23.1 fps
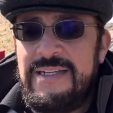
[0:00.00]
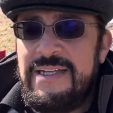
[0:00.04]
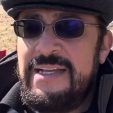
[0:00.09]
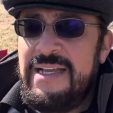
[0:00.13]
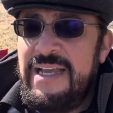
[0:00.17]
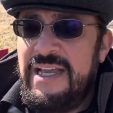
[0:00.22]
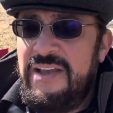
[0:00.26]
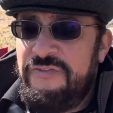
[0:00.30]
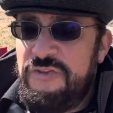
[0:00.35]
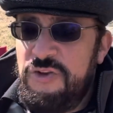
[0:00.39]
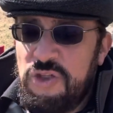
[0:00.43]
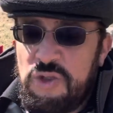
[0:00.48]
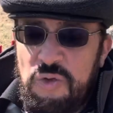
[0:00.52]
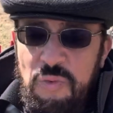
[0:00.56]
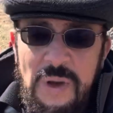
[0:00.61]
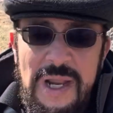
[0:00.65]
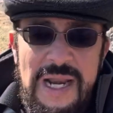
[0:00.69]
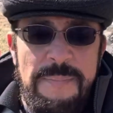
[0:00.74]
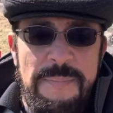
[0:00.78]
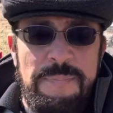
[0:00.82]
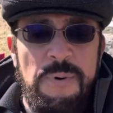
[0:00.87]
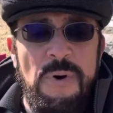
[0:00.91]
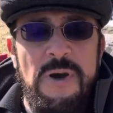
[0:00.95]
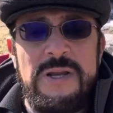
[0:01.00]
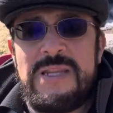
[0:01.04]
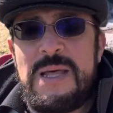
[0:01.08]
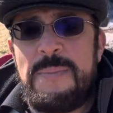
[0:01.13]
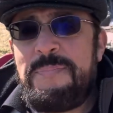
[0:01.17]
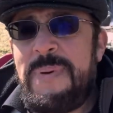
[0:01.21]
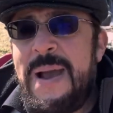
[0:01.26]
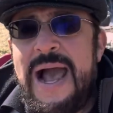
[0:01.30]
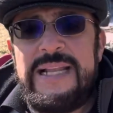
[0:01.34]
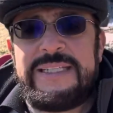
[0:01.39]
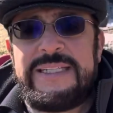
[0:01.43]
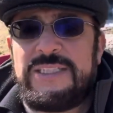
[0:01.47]
If you dwell upon the
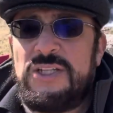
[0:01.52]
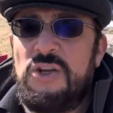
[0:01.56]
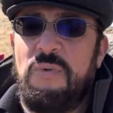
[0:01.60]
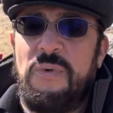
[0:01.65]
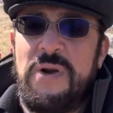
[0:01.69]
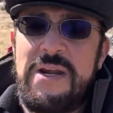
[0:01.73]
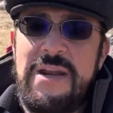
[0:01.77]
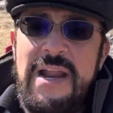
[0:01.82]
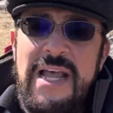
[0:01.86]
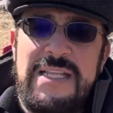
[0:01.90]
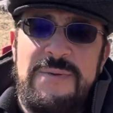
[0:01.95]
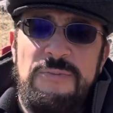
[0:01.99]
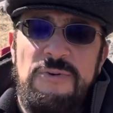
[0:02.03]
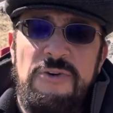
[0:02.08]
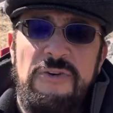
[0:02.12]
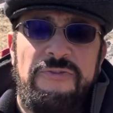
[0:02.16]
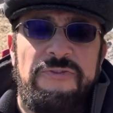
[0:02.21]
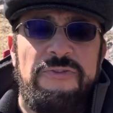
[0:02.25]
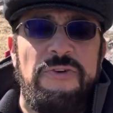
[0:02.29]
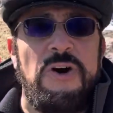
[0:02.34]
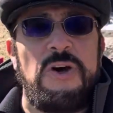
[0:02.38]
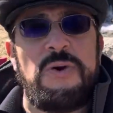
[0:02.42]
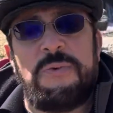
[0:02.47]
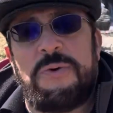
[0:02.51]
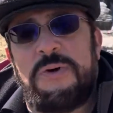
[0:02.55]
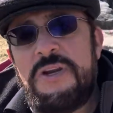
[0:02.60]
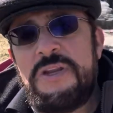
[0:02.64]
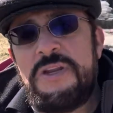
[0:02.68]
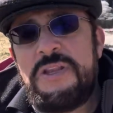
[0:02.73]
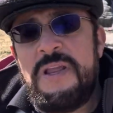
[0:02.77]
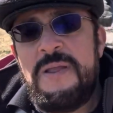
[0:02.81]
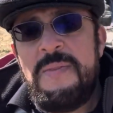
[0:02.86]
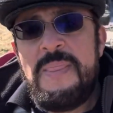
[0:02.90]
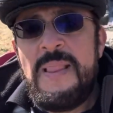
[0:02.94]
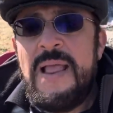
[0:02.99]
past, you will not move forward
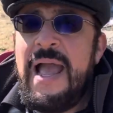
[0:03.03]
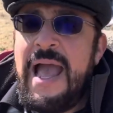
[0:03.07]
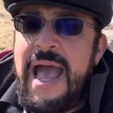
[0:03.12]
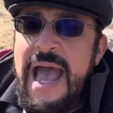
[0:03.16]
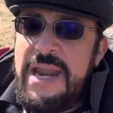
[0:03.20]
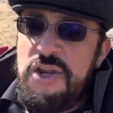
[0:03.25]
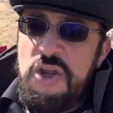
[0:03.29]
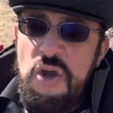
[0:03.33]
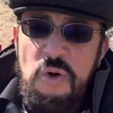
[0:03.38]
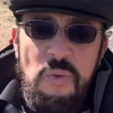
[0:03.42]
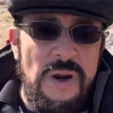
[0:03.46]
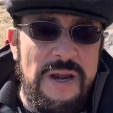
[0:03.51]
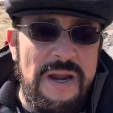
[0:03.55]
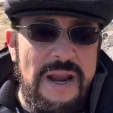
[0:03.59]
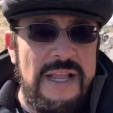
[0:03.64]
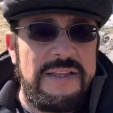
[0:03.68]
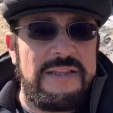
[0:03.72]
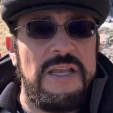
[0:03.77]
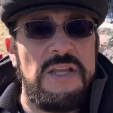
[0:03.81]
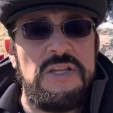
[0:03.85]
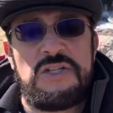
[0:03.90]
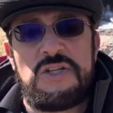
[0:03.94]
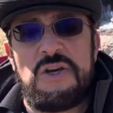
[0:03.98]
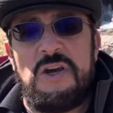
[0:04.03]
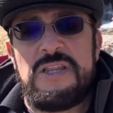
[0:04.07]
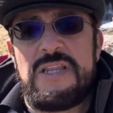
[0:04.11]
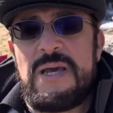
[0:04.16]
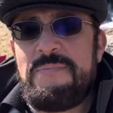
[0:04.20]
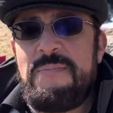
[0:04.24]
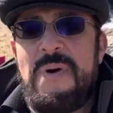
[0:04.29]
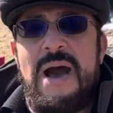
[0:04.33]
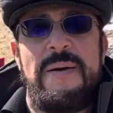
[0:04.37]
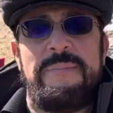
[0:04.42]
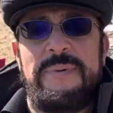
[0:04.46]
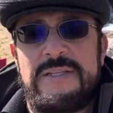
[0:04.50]
and you will not enjoy the
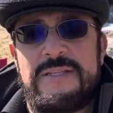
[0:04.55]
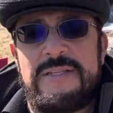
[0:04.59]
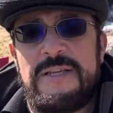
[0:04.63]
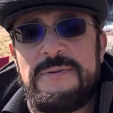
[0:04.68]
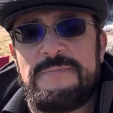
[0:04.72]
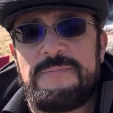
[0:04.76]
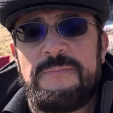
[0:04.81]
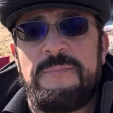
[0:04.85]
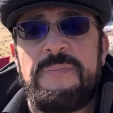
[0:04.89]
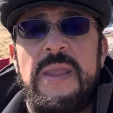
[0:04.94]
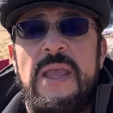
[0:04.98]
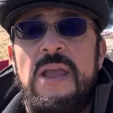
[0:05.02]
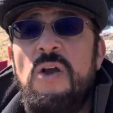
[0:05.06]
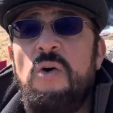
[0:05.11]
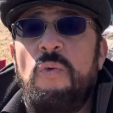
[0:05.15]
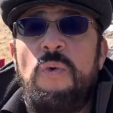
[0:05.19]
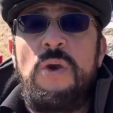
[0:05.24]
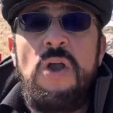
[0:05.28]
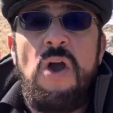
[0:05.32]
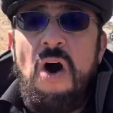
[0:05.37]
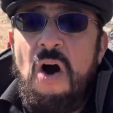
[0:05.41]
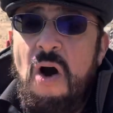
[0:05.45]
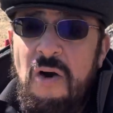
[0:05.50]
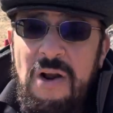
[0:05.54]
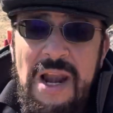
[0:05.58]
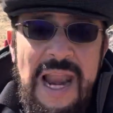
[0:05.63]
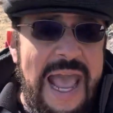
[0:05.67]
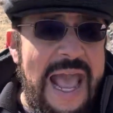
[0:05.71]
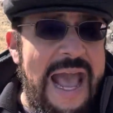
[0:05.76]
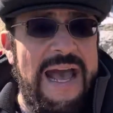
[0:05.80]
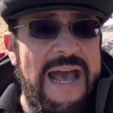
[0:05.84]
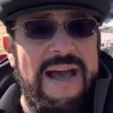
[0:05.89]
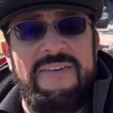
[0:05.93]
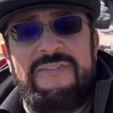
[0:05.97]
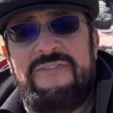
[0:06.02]
moment. We all
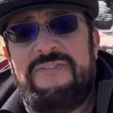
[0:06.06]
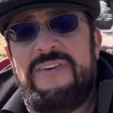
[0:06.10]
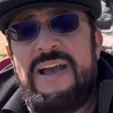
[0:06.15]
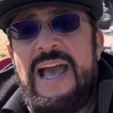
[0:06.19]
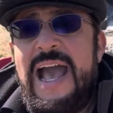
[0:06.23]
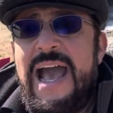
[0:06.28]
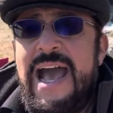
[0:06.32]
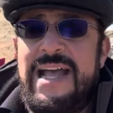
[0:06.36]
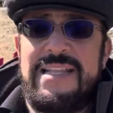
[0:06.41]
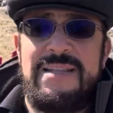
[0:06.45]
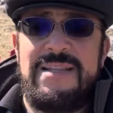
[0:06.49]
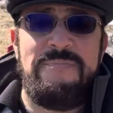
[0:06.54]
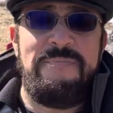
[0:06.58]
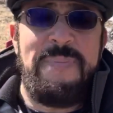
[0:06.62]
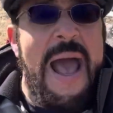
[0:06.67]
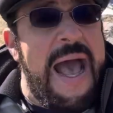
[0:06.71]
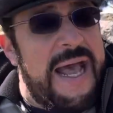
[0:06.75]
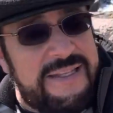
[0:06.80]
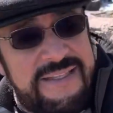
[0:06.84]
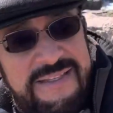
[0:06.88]
have had bad